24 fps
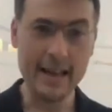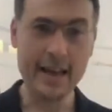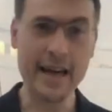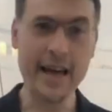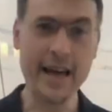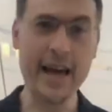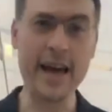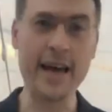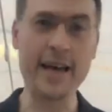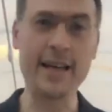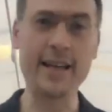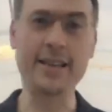
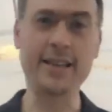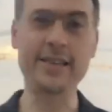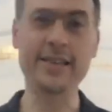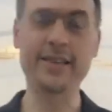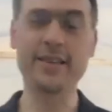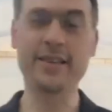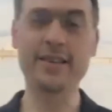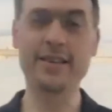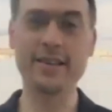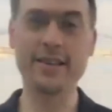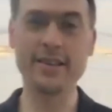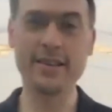And
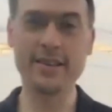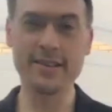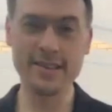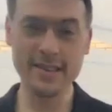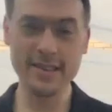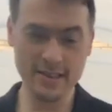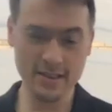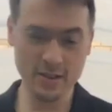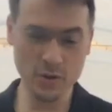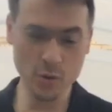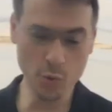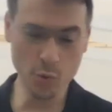
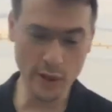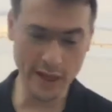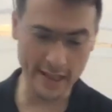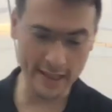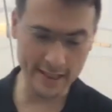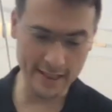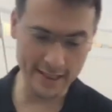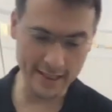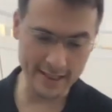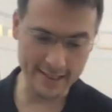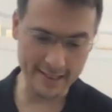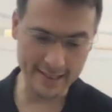this
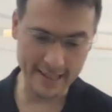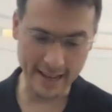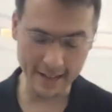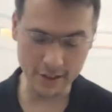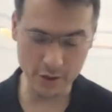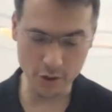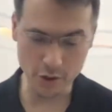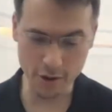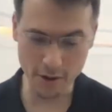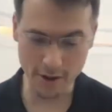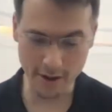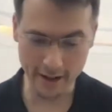wind is
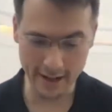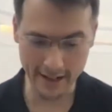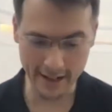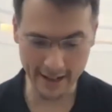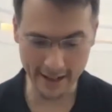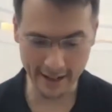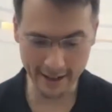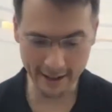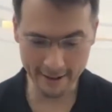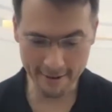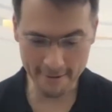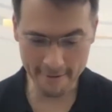
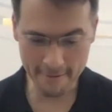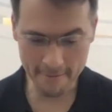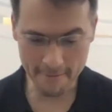actually